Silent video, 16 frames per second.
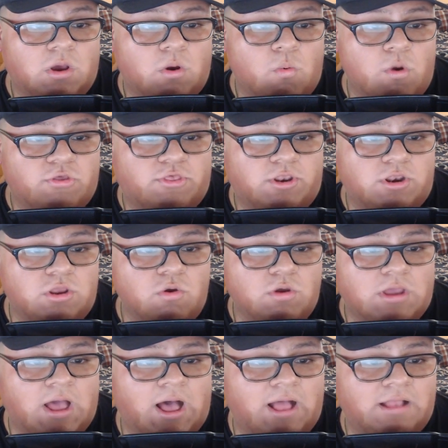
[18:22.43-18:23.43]
With new
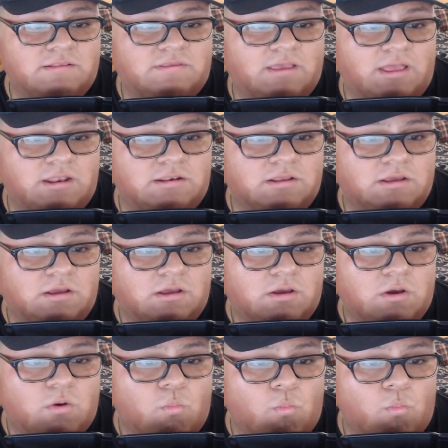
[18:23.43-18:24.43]
content
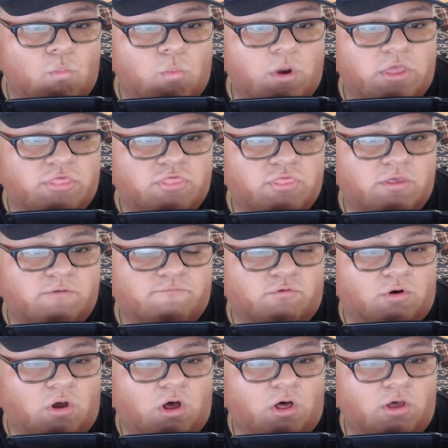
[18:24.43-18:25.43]

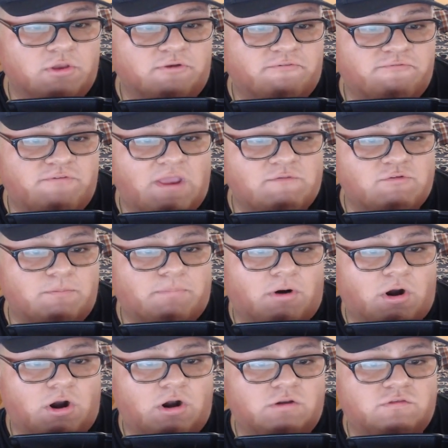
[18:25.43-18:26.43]
for all your favorite
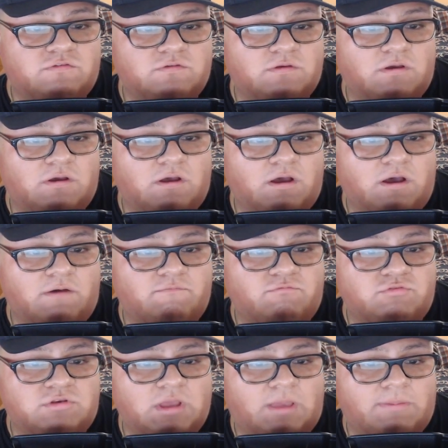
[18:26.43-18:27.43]
parts
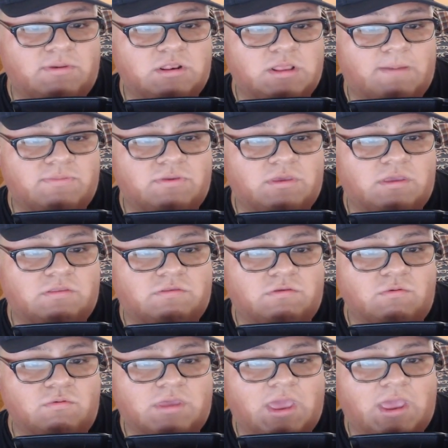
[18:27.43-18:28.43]
of WWE
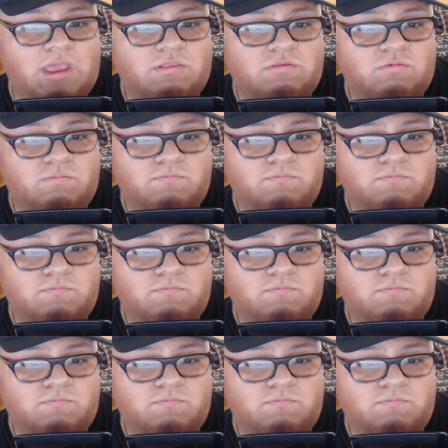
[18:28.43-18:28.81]
2K,